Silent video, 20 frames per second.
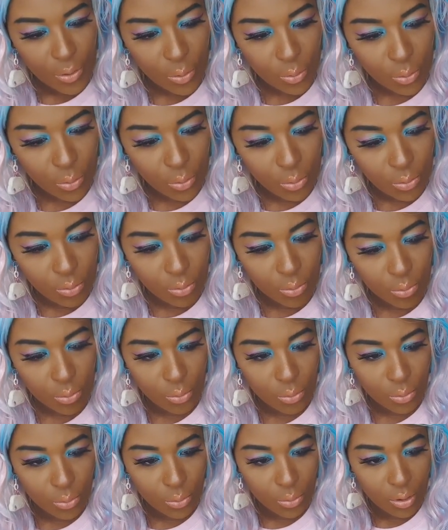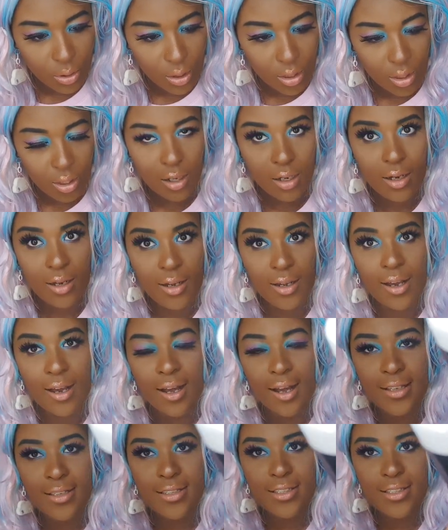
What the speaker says: Ooh. I